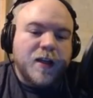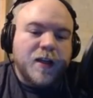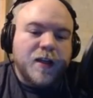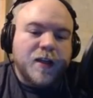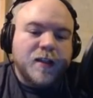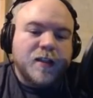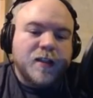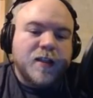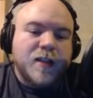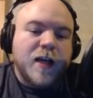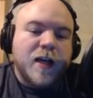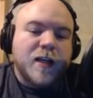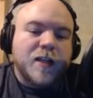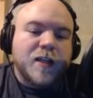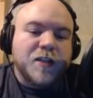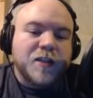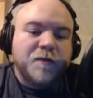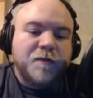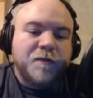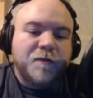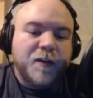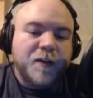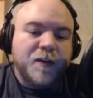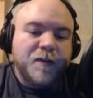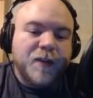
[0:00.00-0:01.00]
This attack does
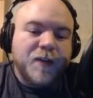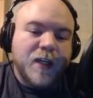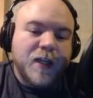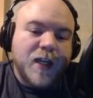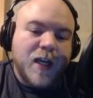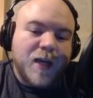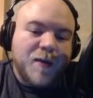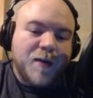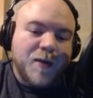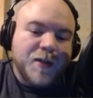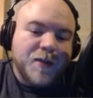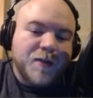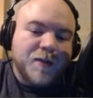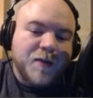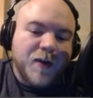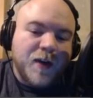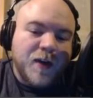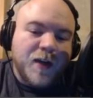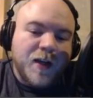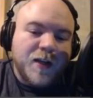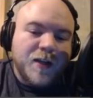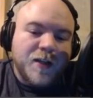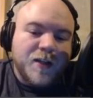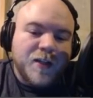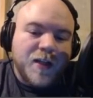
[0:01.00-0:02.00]
50 damage for
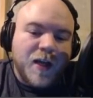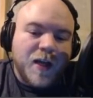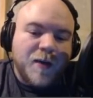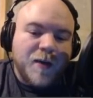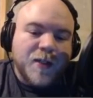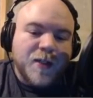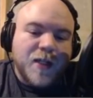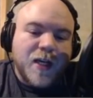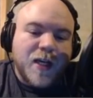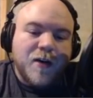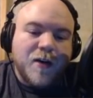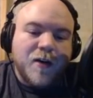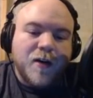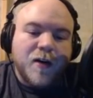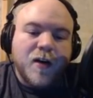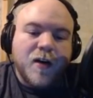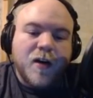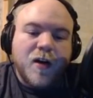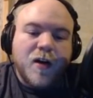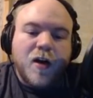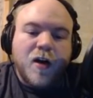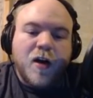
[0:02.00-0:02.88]
each damage counter